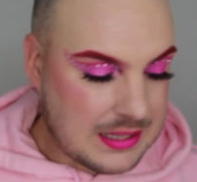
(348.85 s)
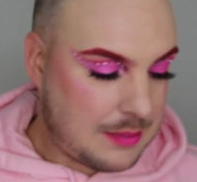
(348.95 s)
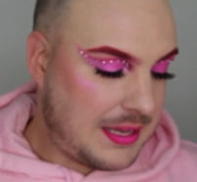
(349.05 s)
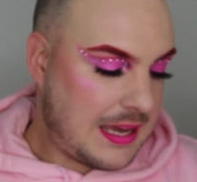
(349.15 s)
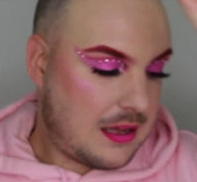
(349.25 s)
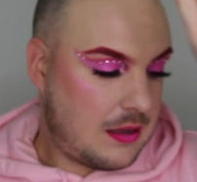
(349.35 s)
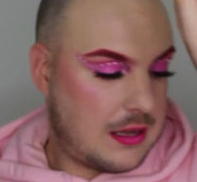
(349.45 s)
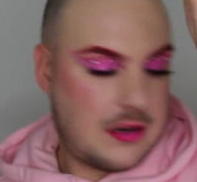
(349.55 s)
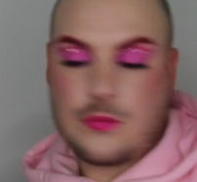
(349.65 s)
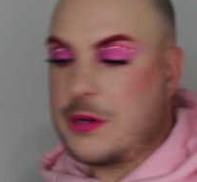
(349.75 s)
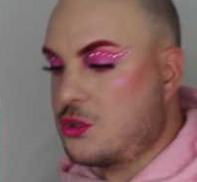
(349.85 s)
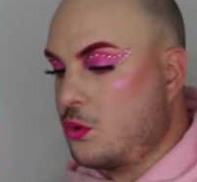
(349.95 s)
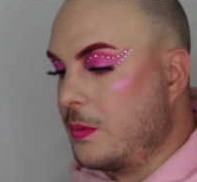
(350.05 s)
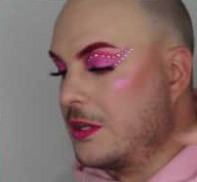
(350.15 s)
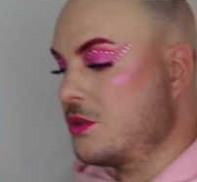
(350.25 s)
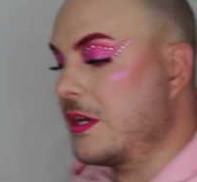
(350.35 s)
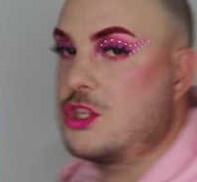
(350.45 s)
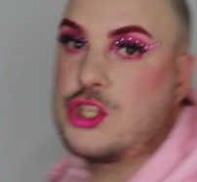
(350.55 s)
Let me get an original one so I can